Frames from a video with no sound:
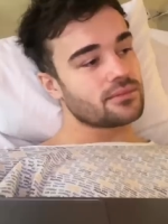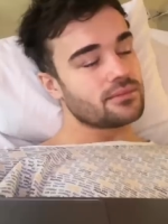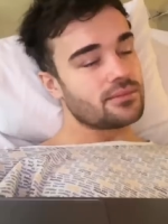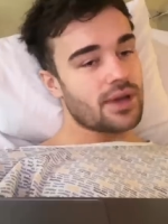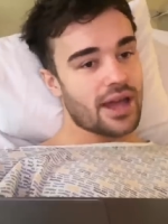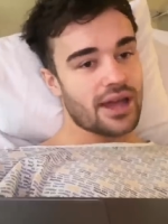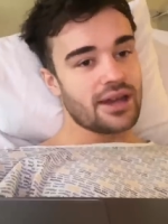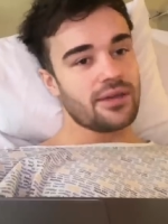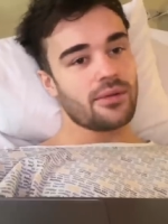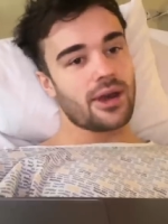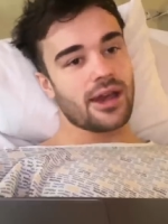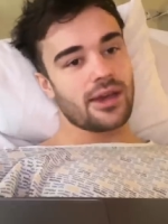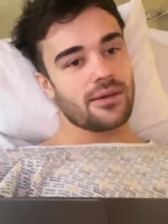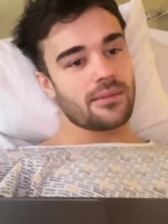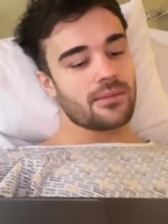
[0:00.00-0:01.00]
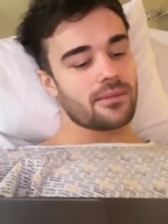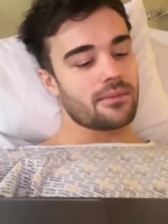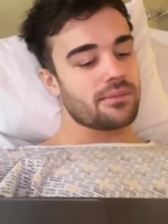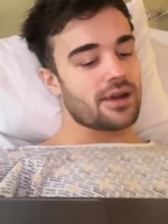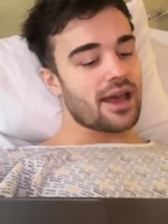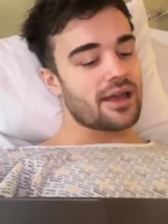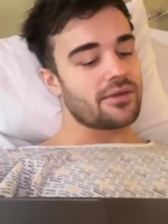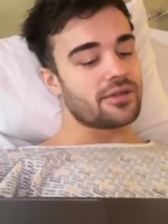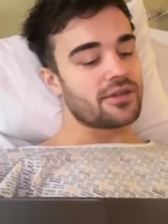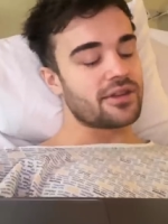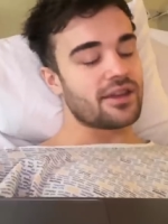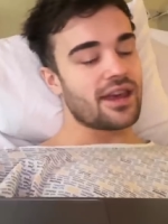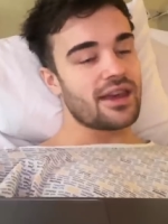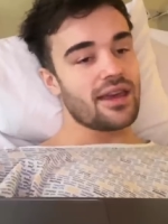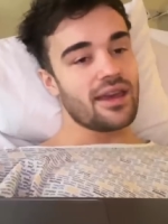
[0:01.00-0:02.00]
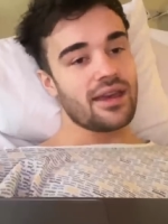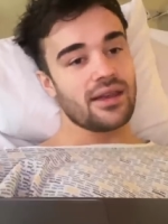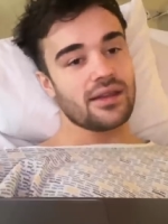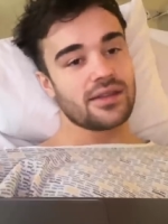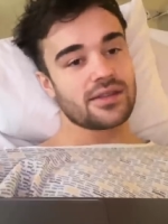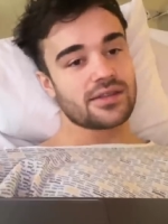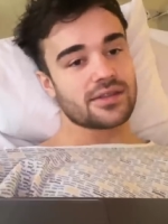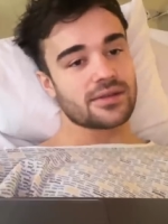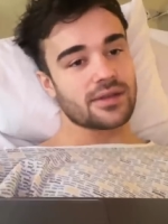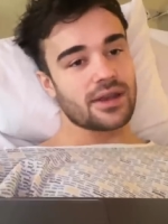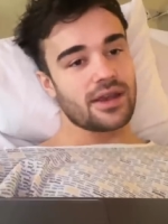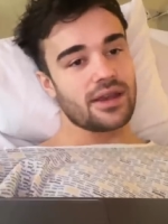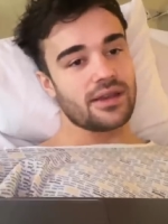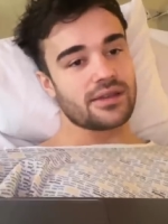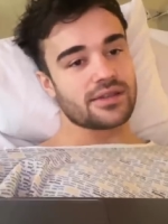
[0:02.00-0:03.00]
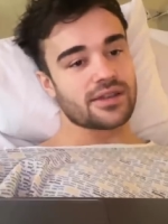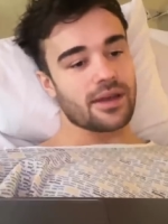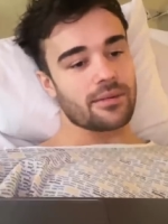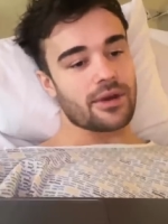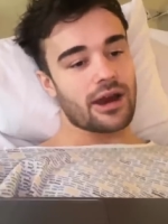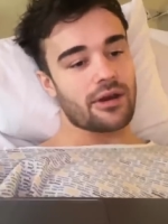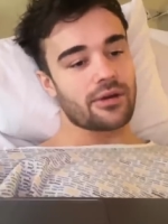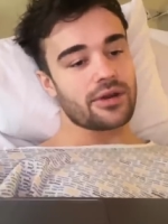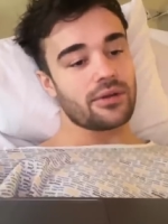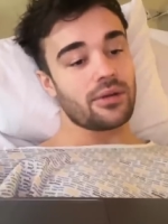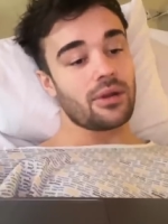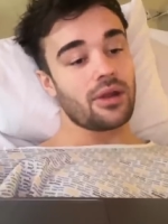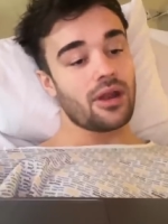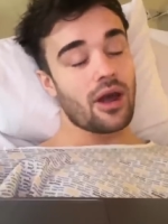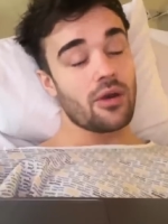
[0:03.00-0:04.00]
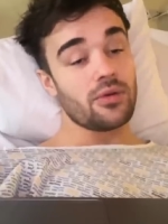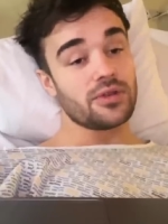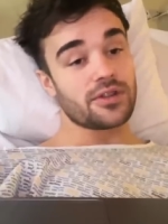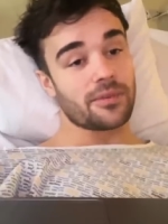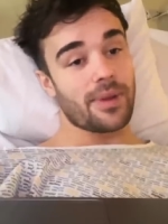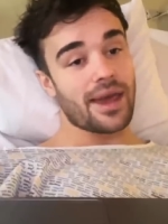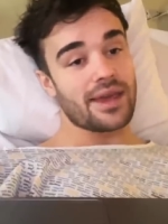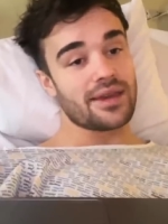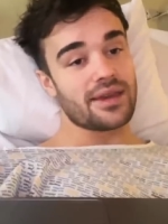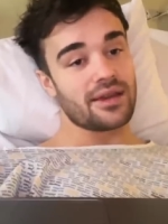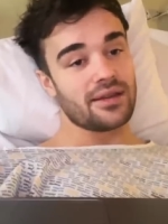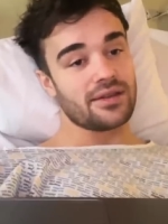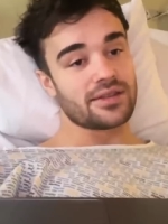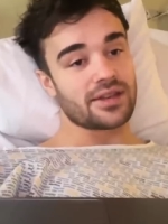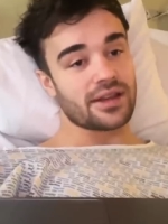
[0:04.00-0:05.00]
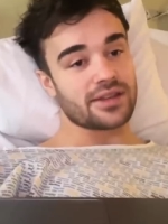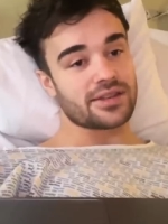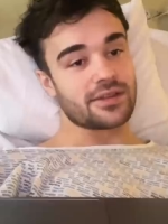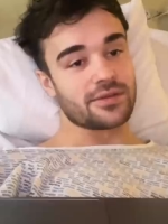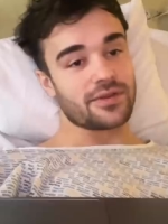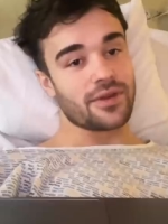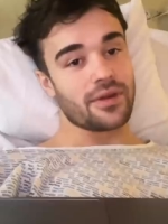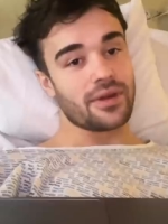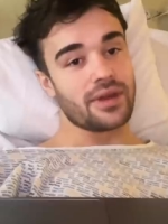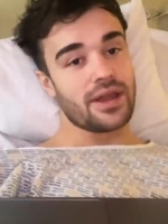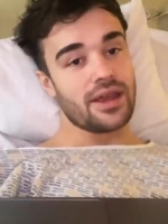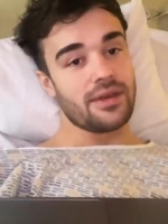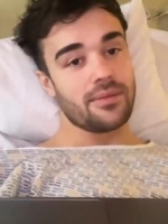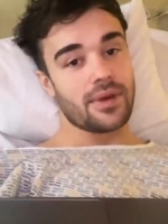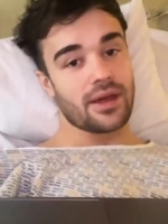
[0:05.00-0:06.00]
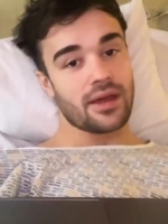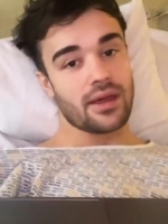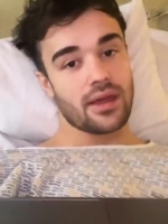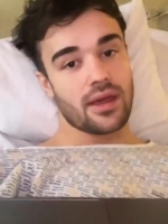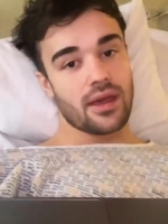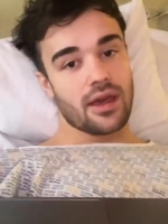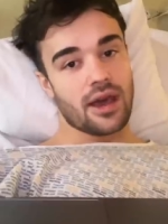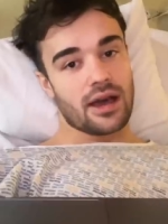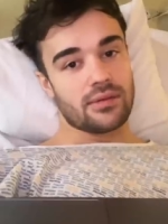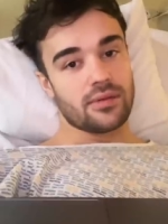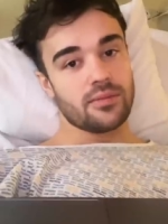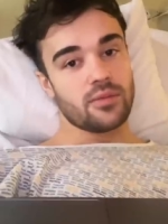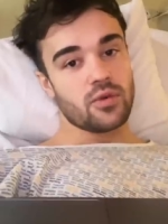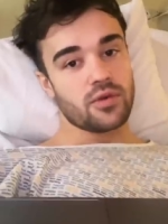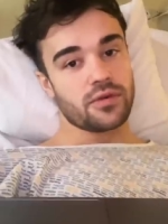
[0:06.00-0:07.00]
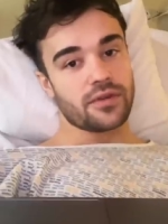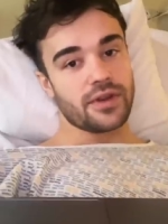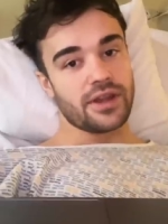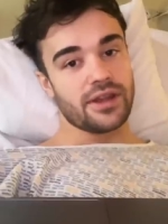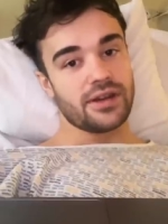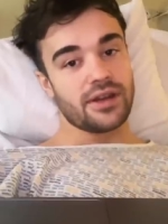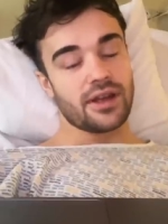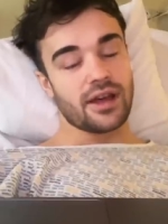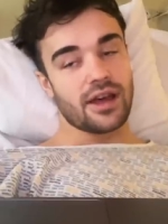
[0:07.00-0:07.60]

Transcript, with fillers: But anyway, plan for the day is is I'm currently on loads of painkillers. I can still feel the knee, but I'm on morphine.